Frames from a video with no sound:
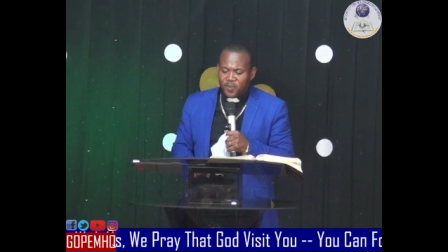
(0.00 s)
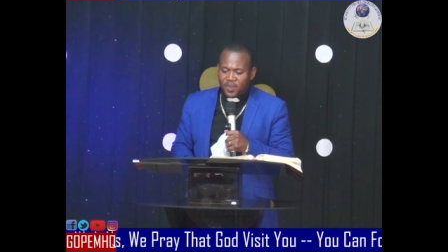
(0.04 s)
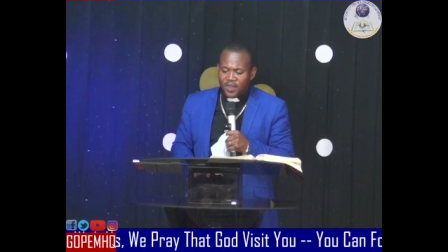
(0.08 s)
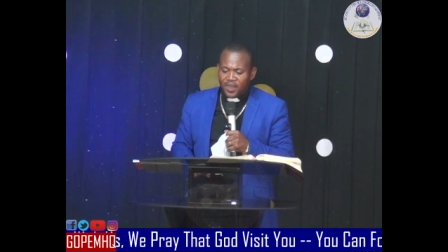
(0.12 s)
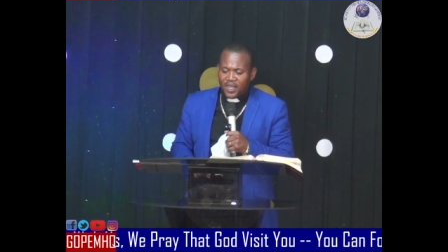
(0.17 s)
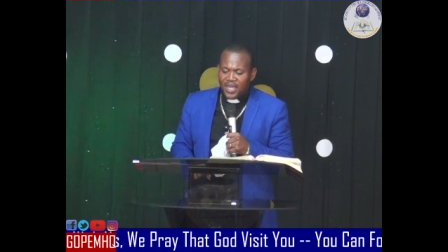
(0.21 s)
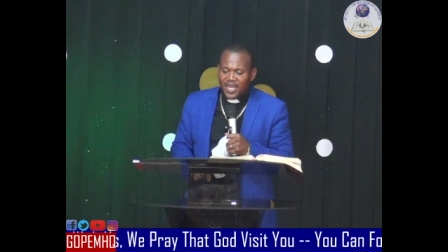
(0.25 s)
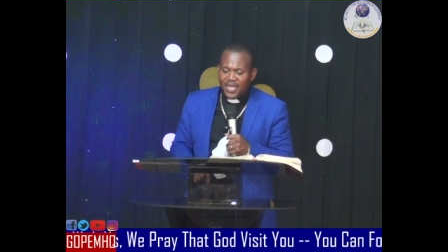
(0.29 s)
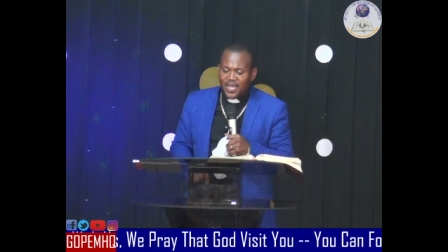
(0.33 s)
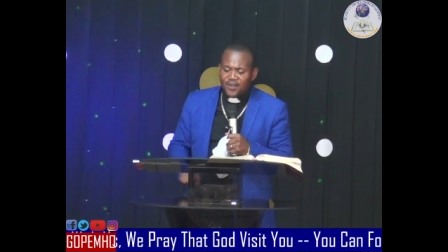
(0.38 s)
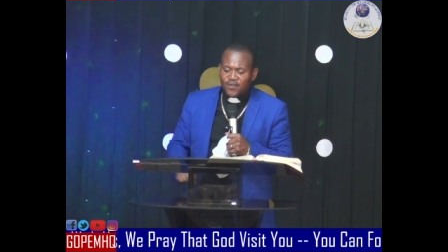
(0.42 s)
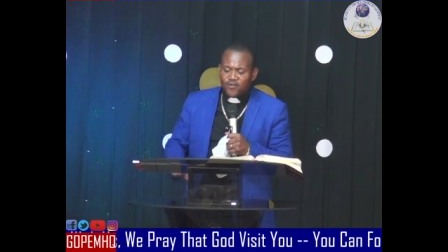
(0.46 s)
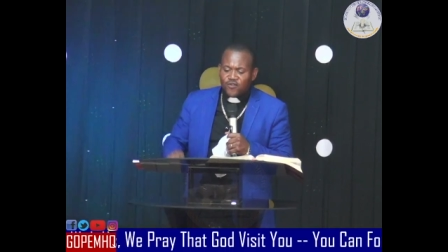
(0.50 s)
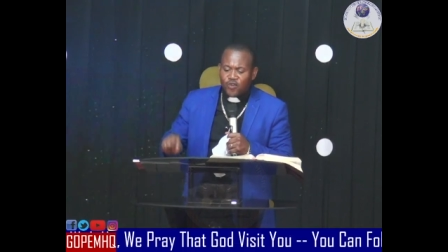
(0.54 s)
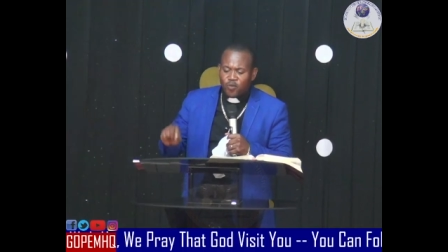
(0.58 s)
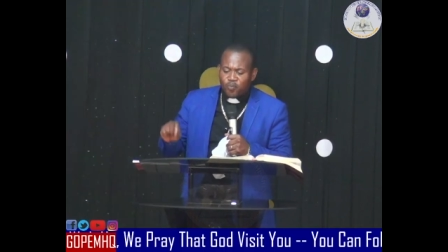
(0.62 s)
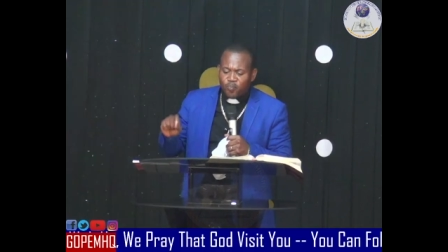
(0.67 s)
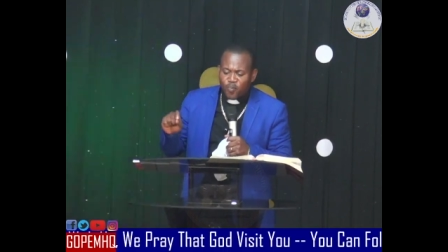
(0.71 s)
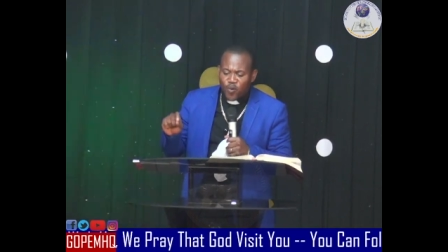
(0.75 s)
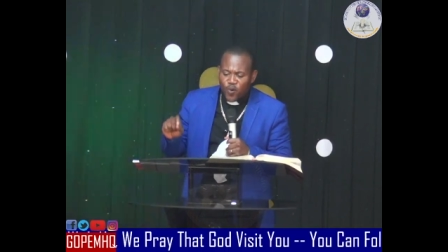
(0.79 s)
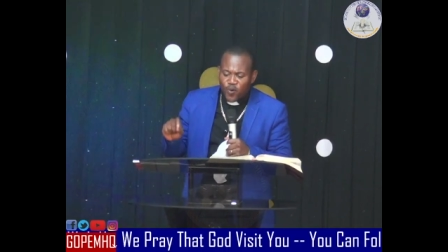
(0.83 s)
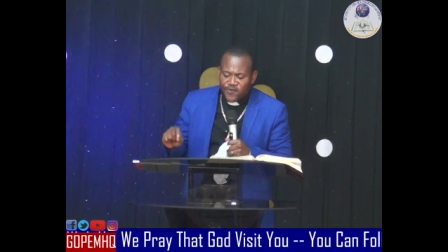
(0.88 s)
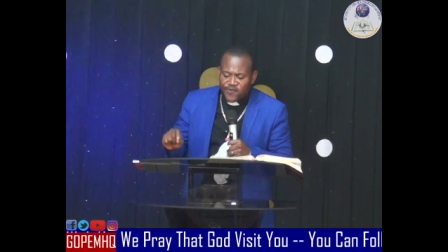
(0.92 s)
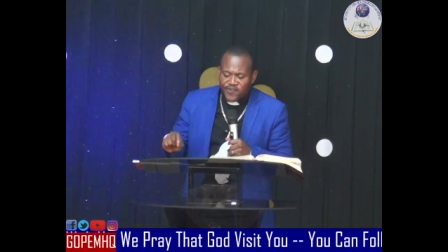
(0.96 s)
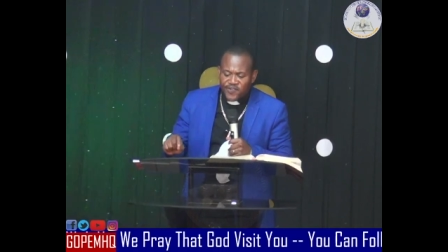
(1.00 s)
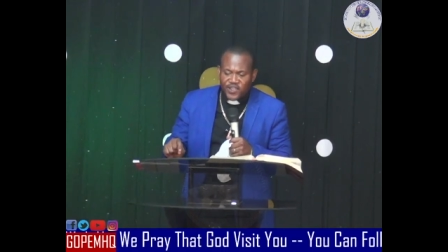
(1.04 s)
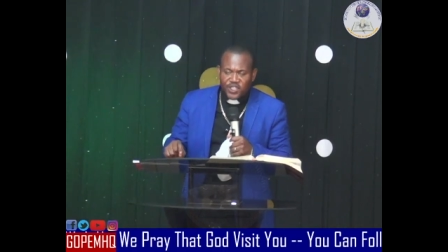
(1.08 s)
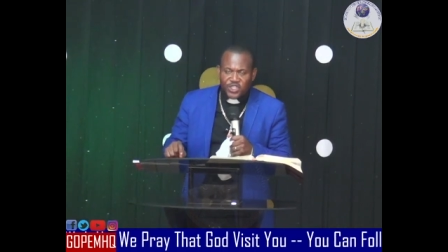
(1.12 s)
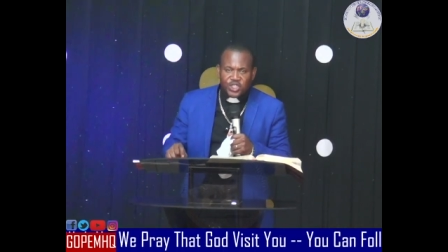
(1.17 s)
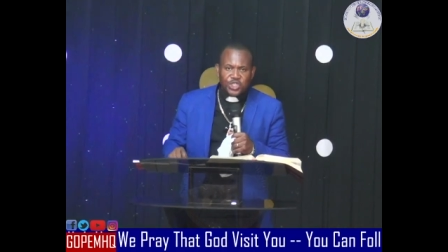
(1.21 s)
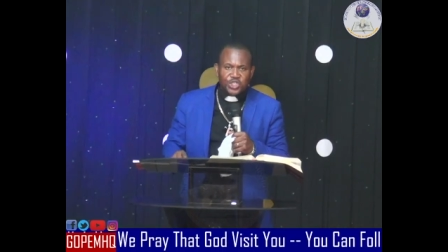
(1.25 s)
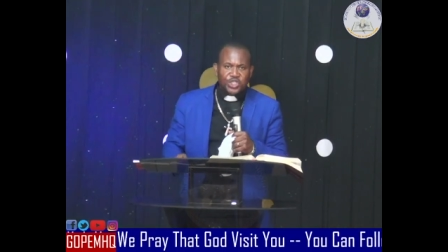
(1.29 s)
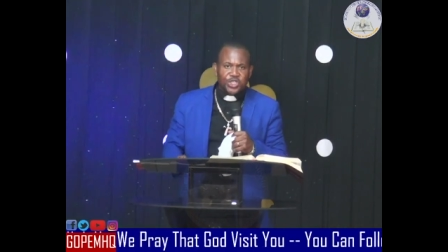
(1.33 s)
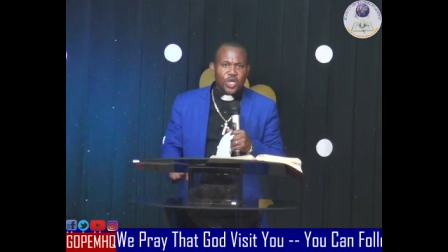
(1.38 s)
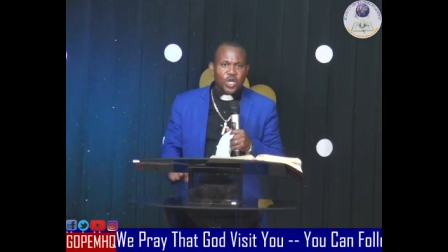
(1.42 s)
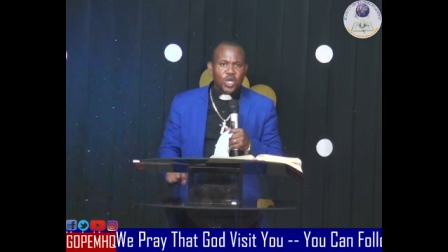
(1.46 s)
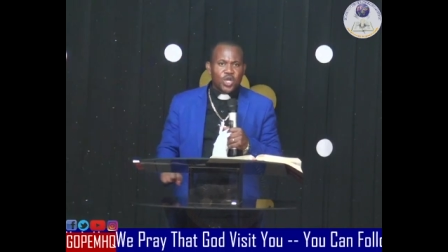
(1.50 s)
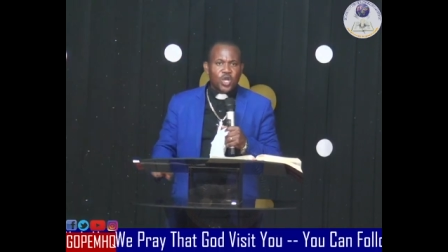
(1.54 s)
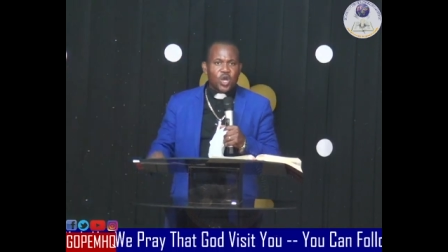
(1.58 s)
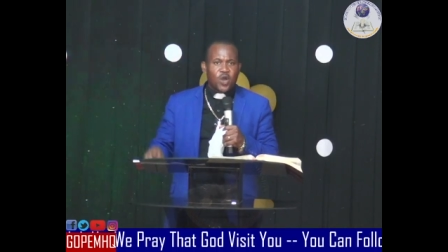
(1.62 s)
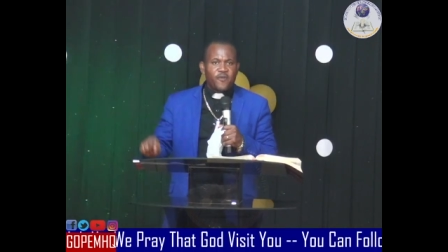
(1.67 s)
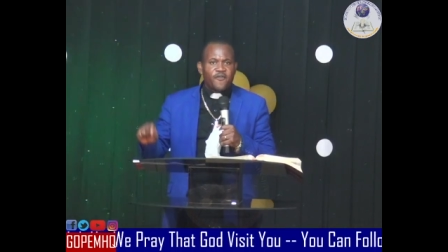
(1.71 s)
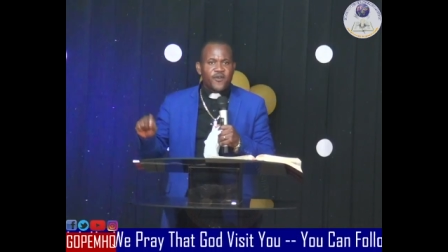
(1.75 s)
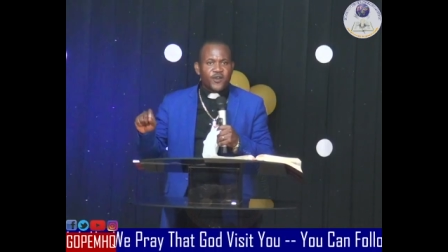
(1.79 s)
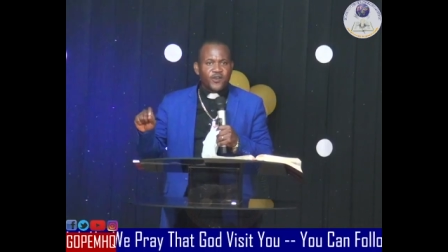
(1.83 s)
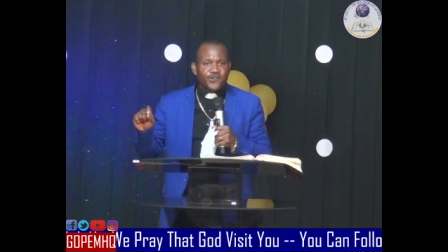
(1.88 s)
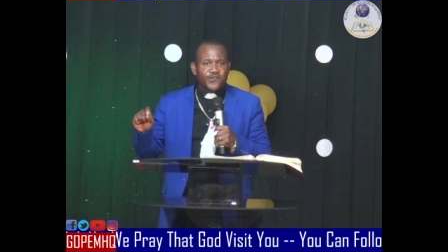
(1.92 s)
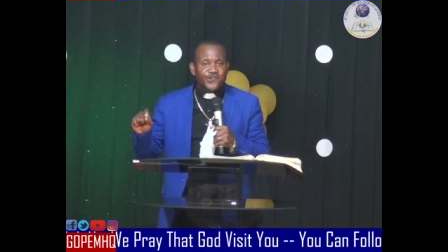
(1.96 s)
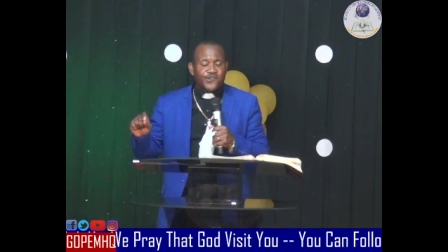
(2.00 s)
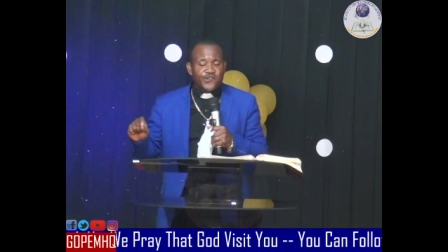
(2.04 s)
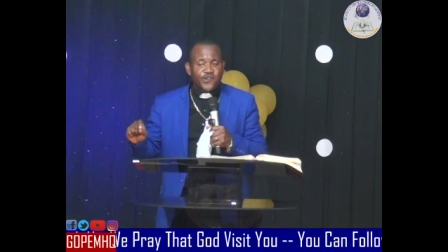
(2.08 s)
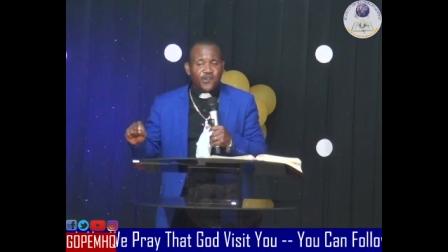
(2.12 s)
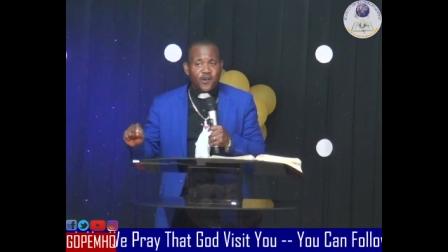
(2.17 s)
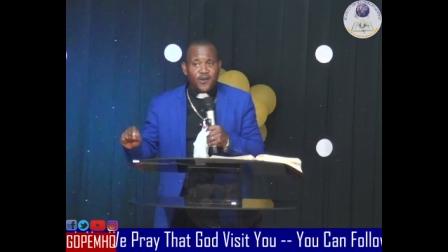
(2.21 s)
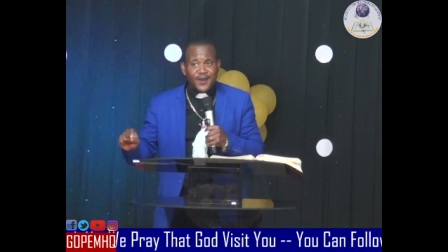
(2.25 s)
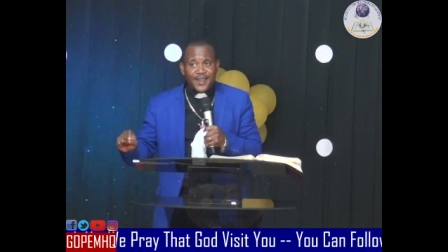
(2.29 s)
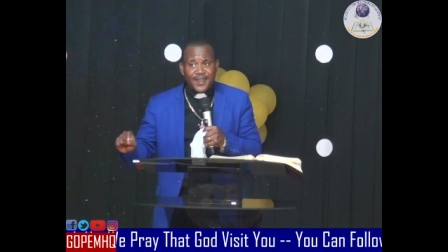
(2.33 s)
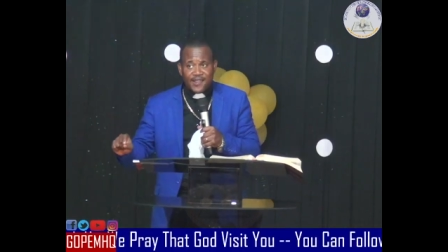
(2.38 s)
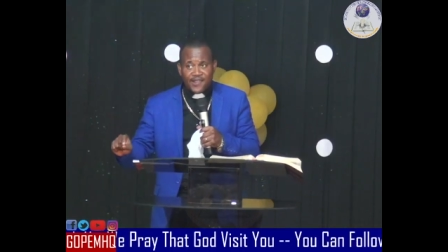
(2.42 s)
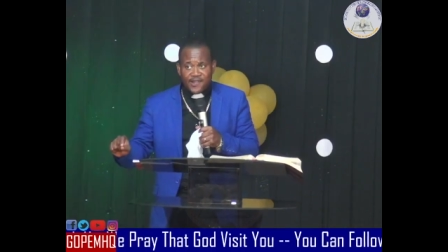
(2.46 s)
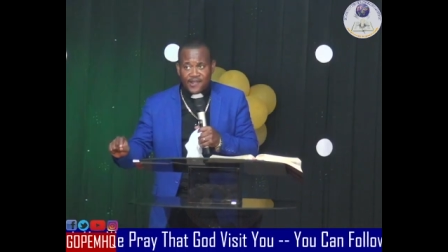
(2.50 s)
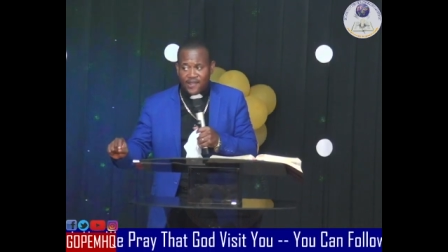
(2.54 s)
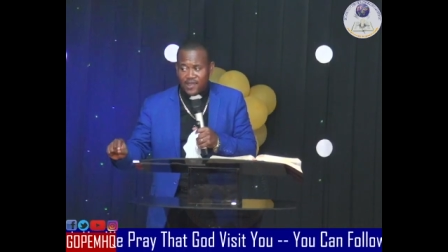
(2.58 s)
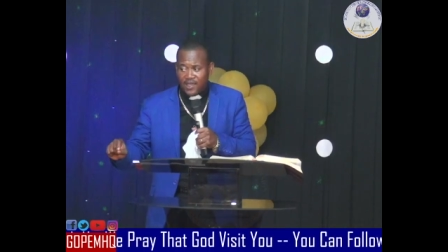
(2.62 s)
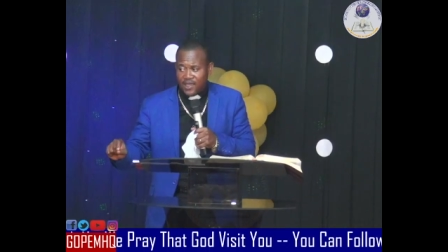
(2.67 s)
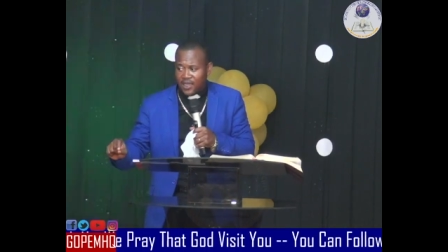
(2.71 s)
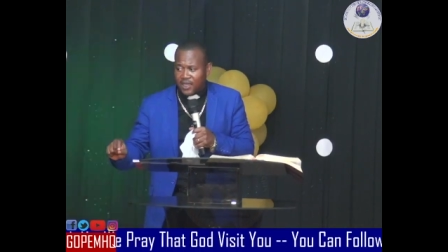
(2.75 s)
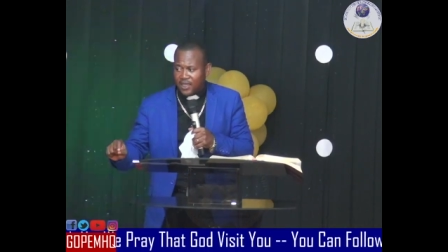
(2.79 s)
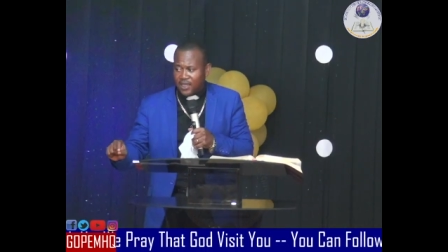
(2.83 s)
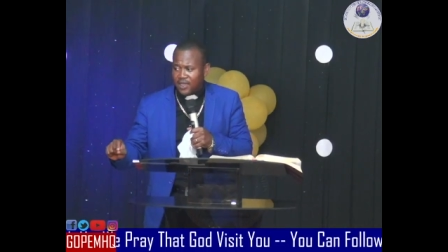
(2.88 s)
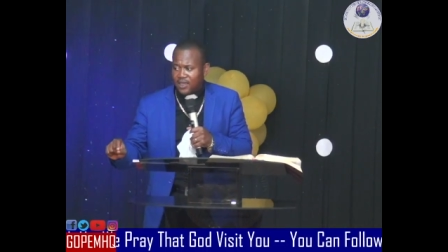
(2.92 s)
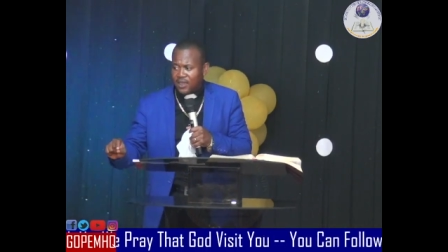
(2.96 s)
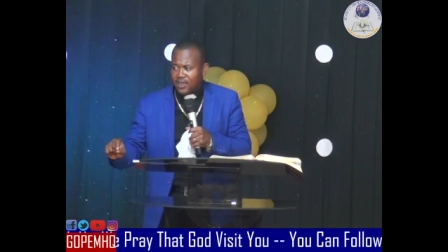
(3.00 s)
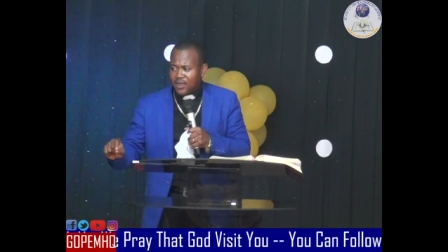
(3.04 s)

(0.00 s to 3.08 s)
into position of authority.